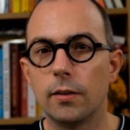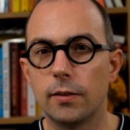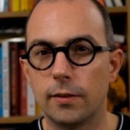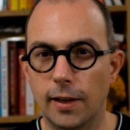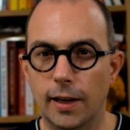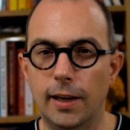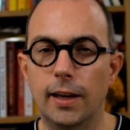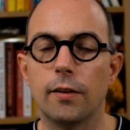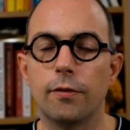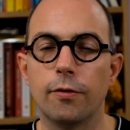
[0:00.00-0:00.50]

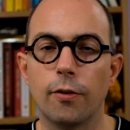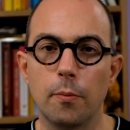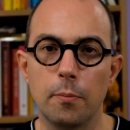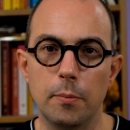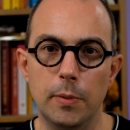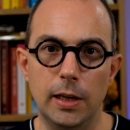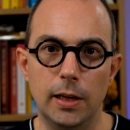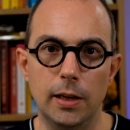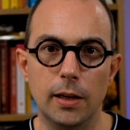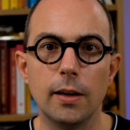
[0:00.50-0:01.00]
Take it from
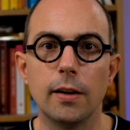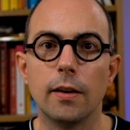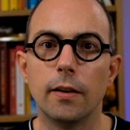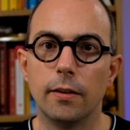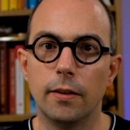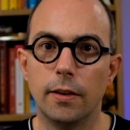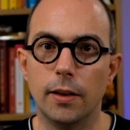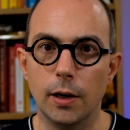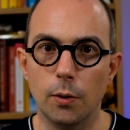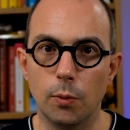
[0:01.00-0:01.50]
me,
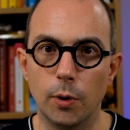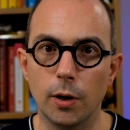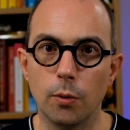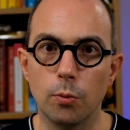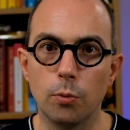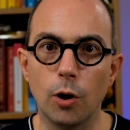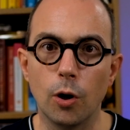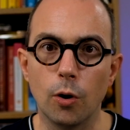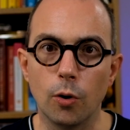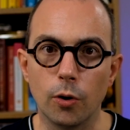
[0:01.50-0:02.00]
they were
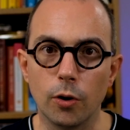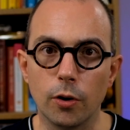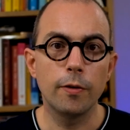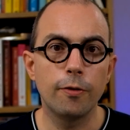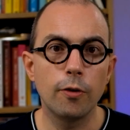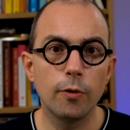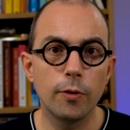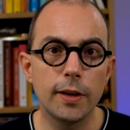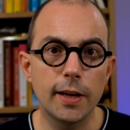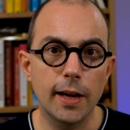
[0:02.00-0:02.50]
wrong.
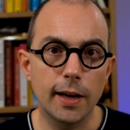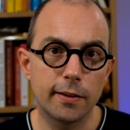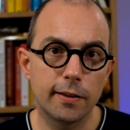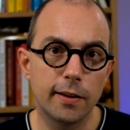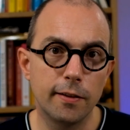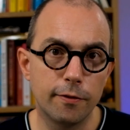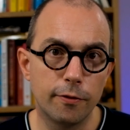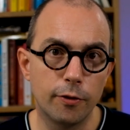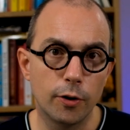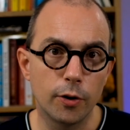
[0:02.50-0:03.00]
Prefer the
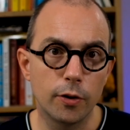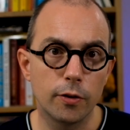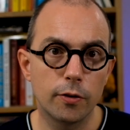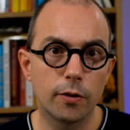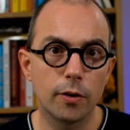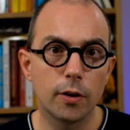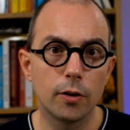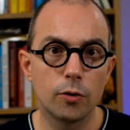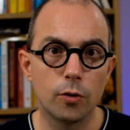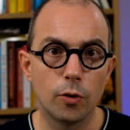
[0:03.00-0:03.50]
active
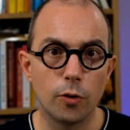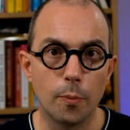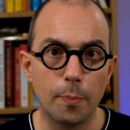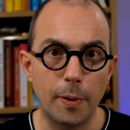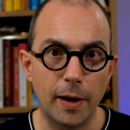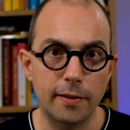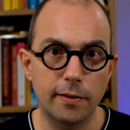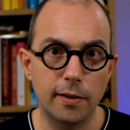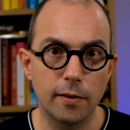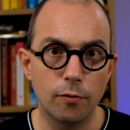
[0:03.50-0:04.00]
voice to the
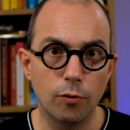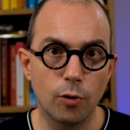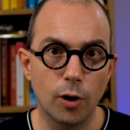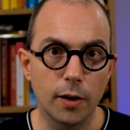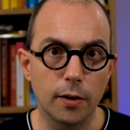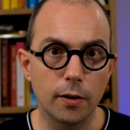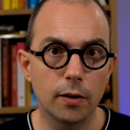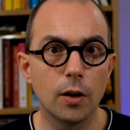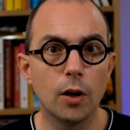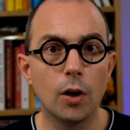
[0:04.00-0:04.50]
passive
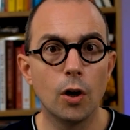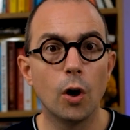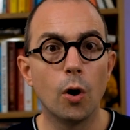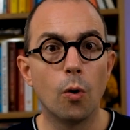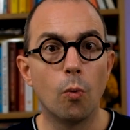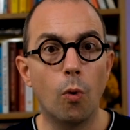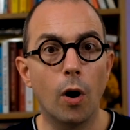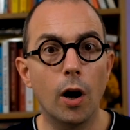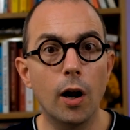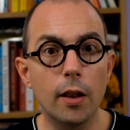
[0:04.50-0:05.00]
one.
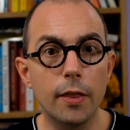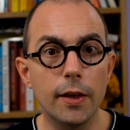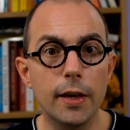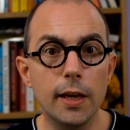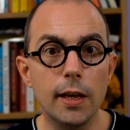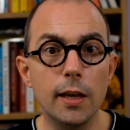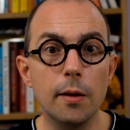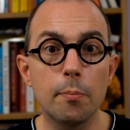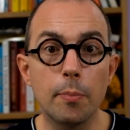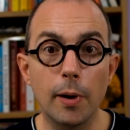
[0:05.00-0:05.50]
While
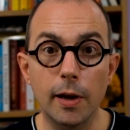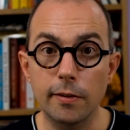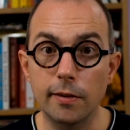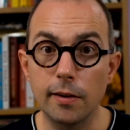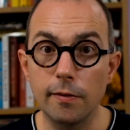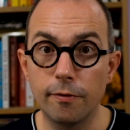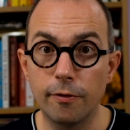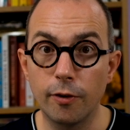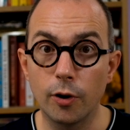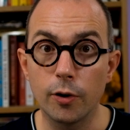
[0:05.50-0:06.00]
the
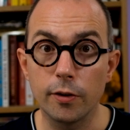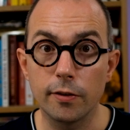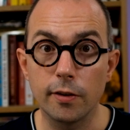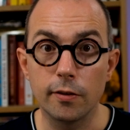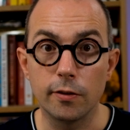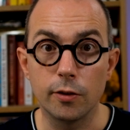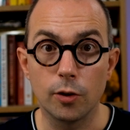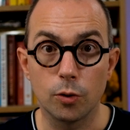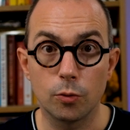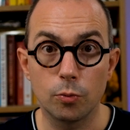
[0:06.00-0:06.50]
passive voice
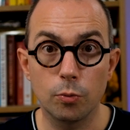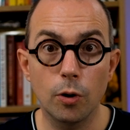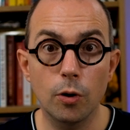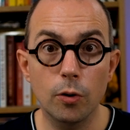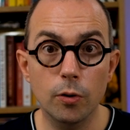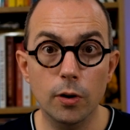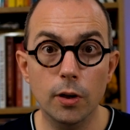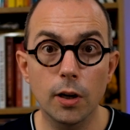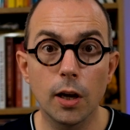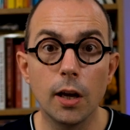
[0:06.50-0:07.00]
is not
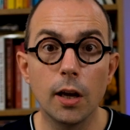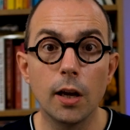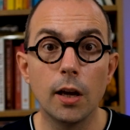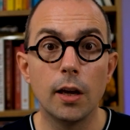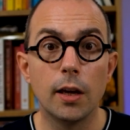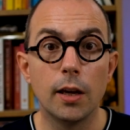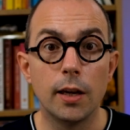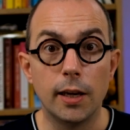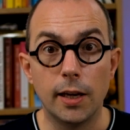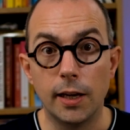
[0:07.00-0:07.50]
wrong,
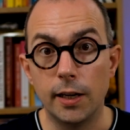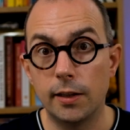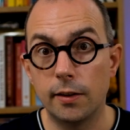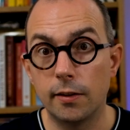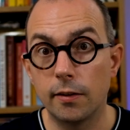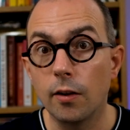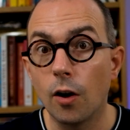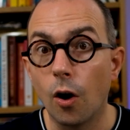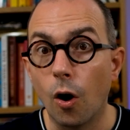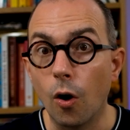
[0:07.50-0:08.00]

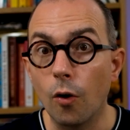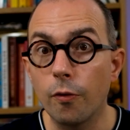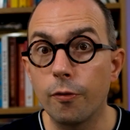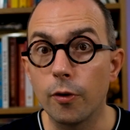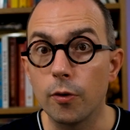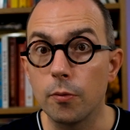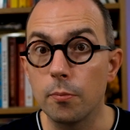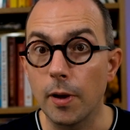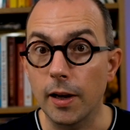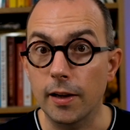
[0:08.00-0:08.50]
it
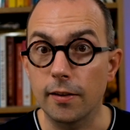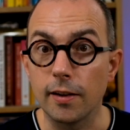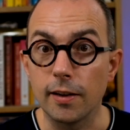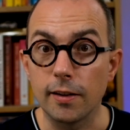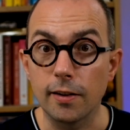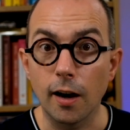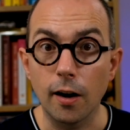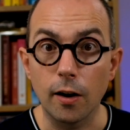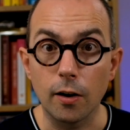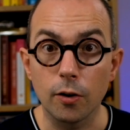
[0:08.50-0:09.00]
often makes
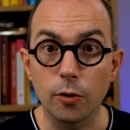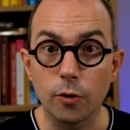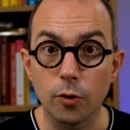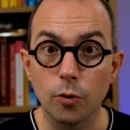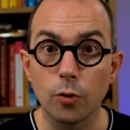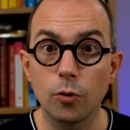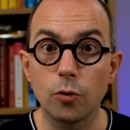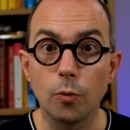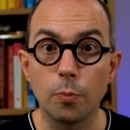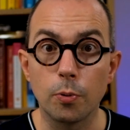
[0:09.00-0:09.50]
it
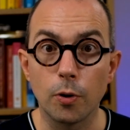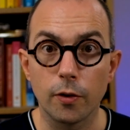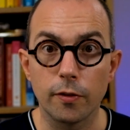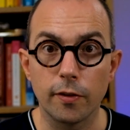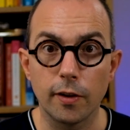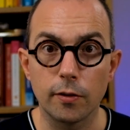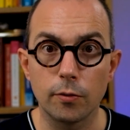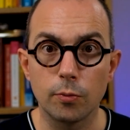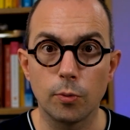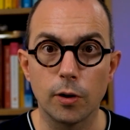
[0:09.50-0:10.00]
harder to
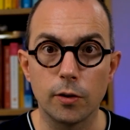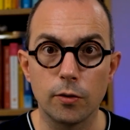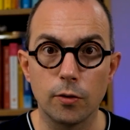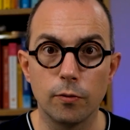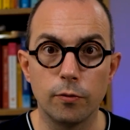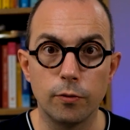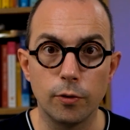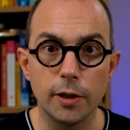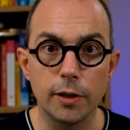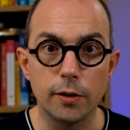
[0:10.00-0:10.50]
process what
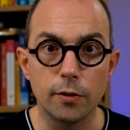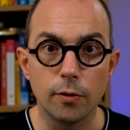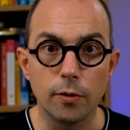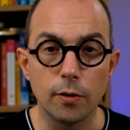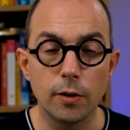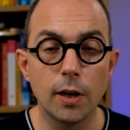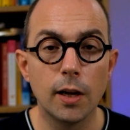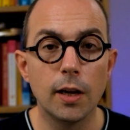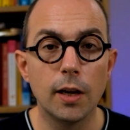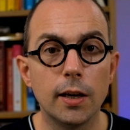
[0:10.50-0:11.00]
you've
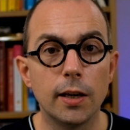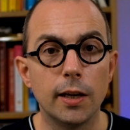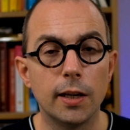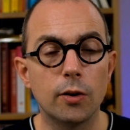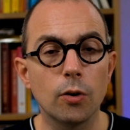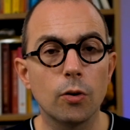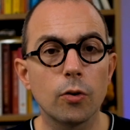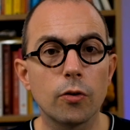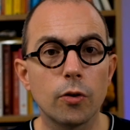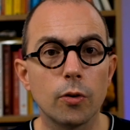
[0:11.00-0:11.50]
written.
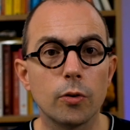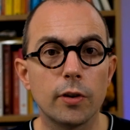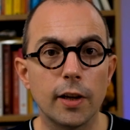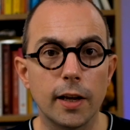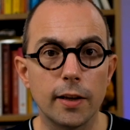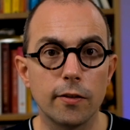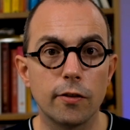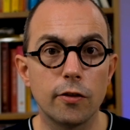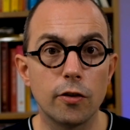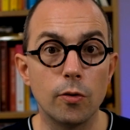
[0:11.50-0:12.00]
It also
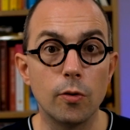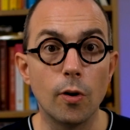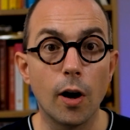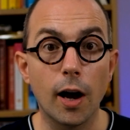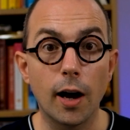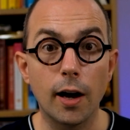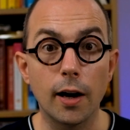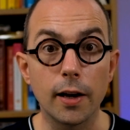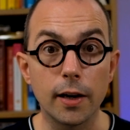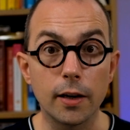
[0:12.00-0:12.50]
tends to
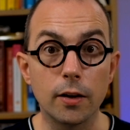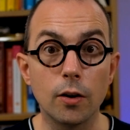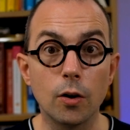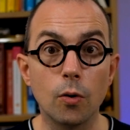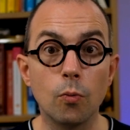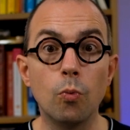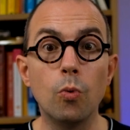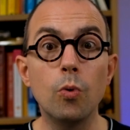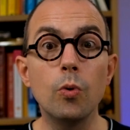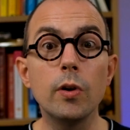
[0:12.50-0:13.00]
hide
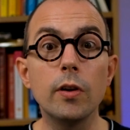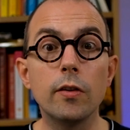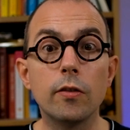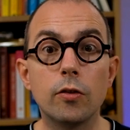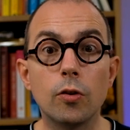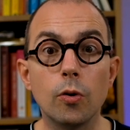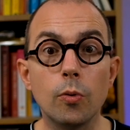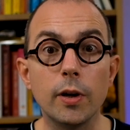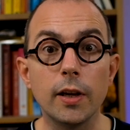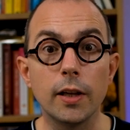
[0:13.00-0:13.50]
who is
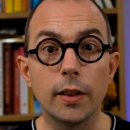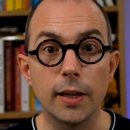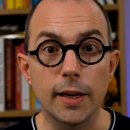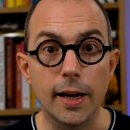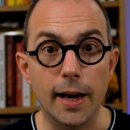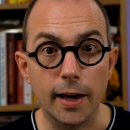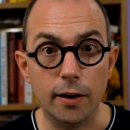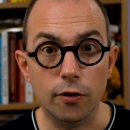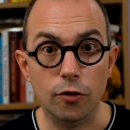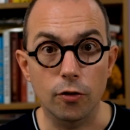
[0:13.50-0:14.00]
doing the
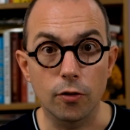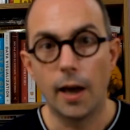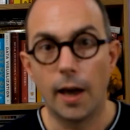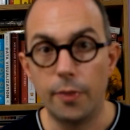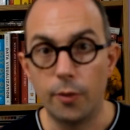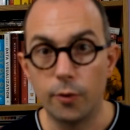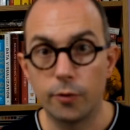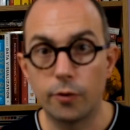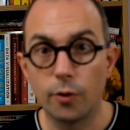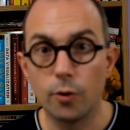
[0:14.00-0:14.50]
action.
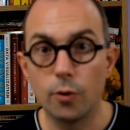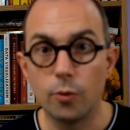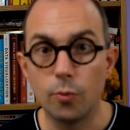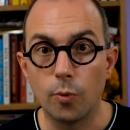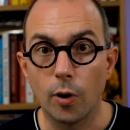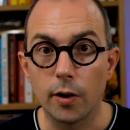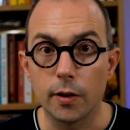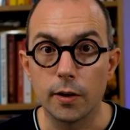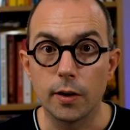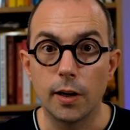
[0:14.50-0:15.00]
And the third
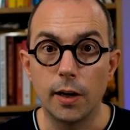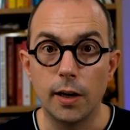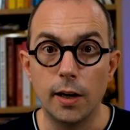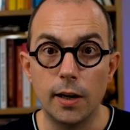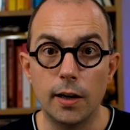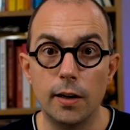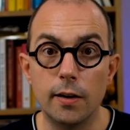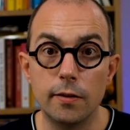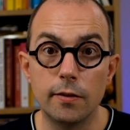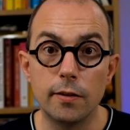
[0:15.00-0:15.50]
one
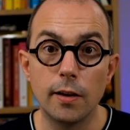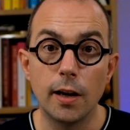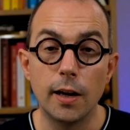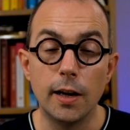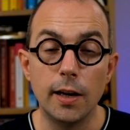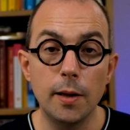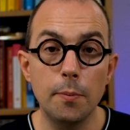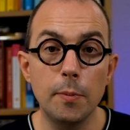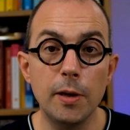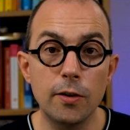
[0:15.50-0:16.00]
is
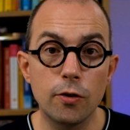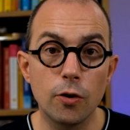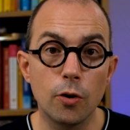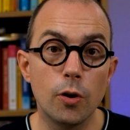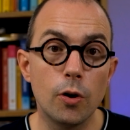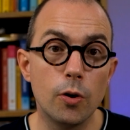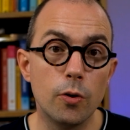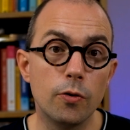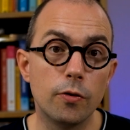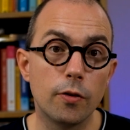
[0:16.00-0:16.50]
limit your
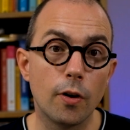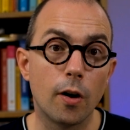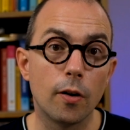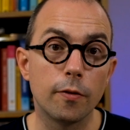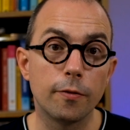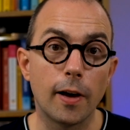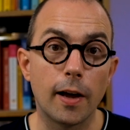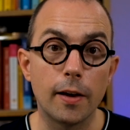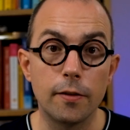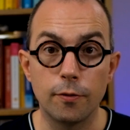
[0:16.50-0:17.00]
use
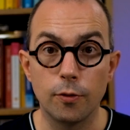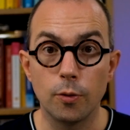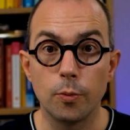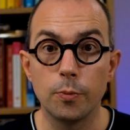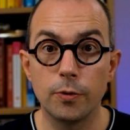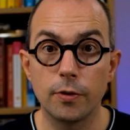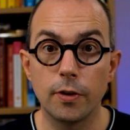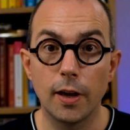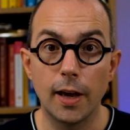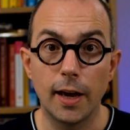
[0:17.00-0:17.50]
of
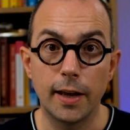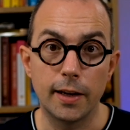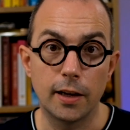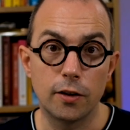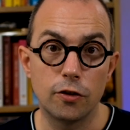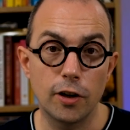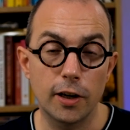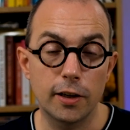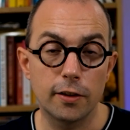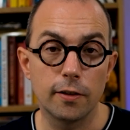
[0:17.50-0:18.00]
adverbs and
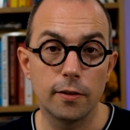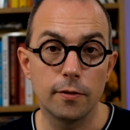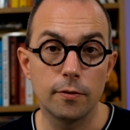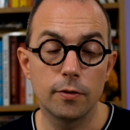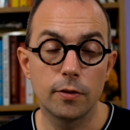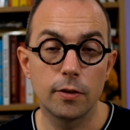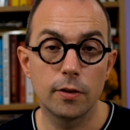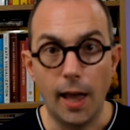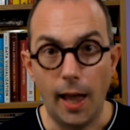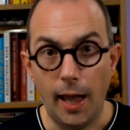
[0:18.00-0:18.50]

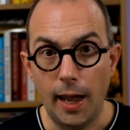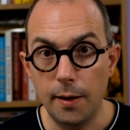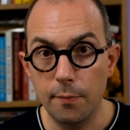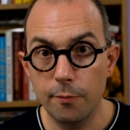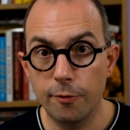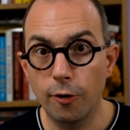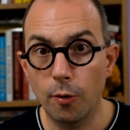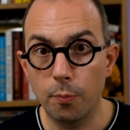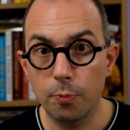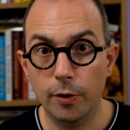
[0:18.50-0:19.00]
adjectives. Aim
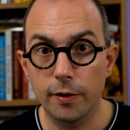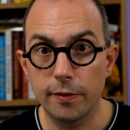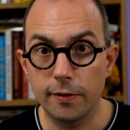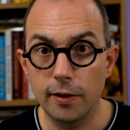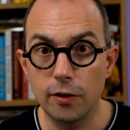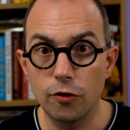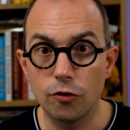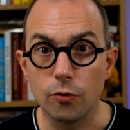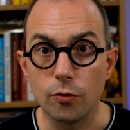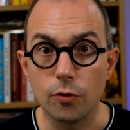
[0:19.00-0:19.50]
for
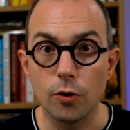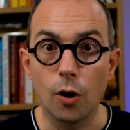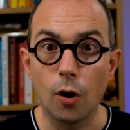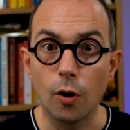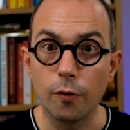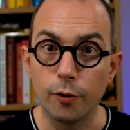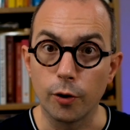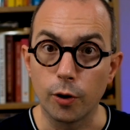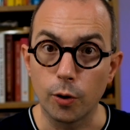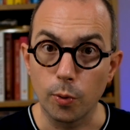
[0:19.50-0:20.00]
precision
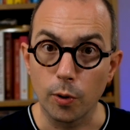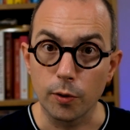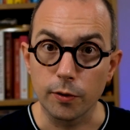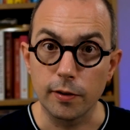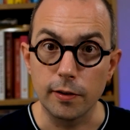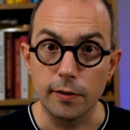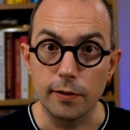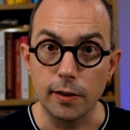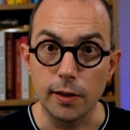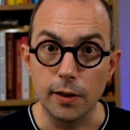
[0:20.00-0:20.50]
over
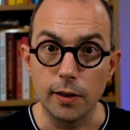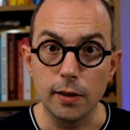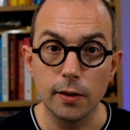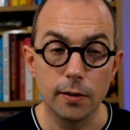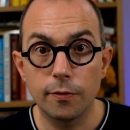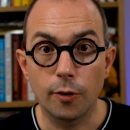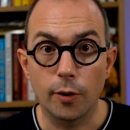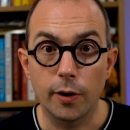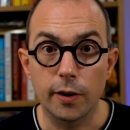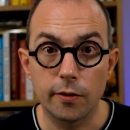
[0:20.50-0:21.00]
quantity.
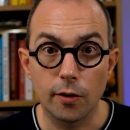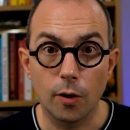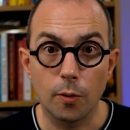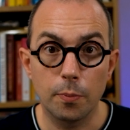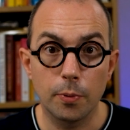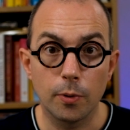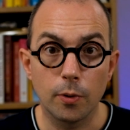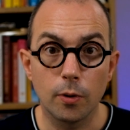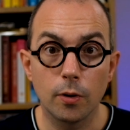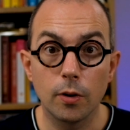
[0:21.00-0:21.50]
For
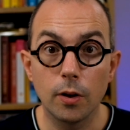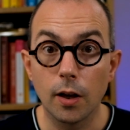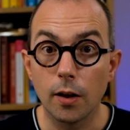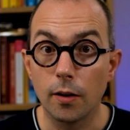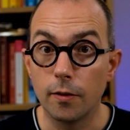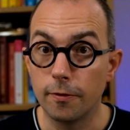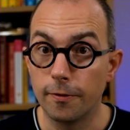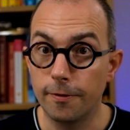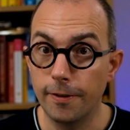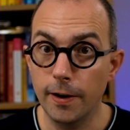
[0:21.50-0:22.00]
example,
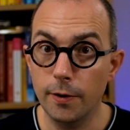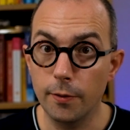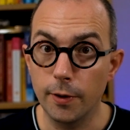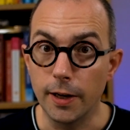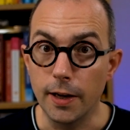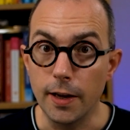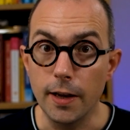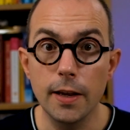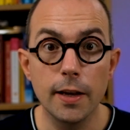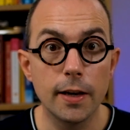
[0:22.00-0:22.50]

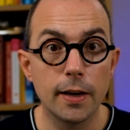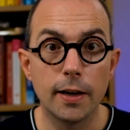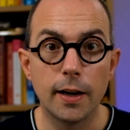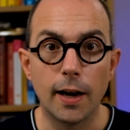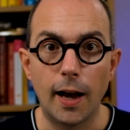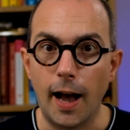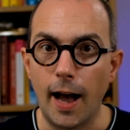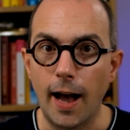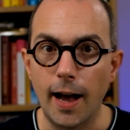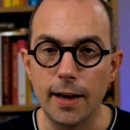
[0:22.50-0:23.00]
very
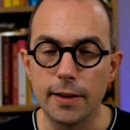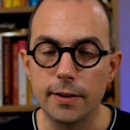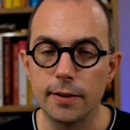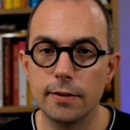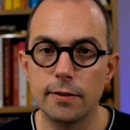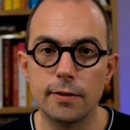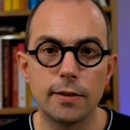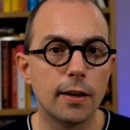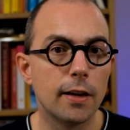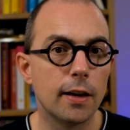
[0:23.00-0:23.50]

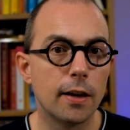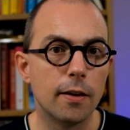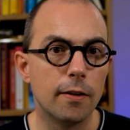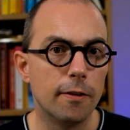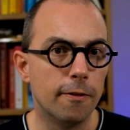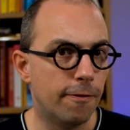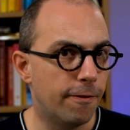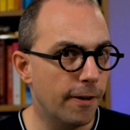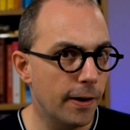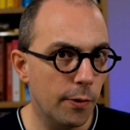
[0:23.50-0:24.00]
adds
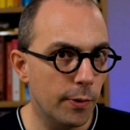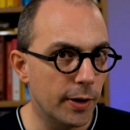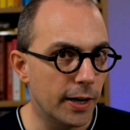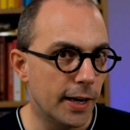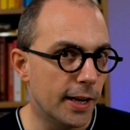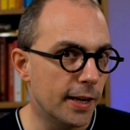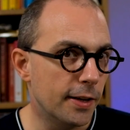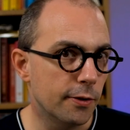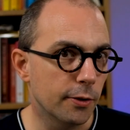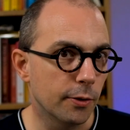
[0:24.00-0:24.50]
very
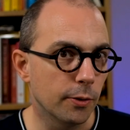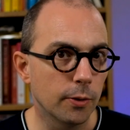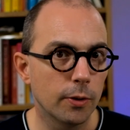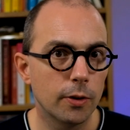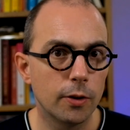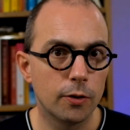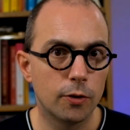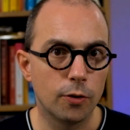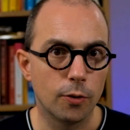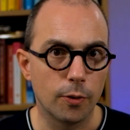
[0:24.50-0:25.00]
little
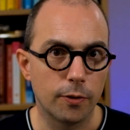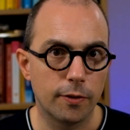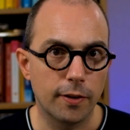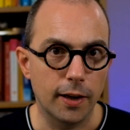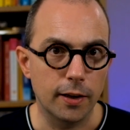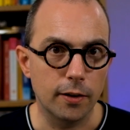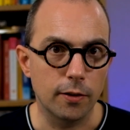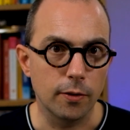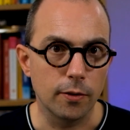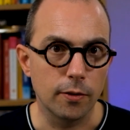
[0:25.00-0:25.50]
to a
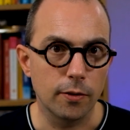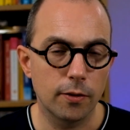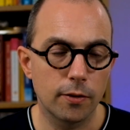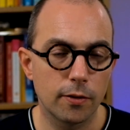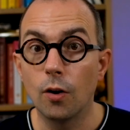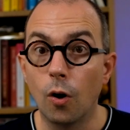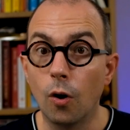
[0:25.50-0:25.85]
sentence.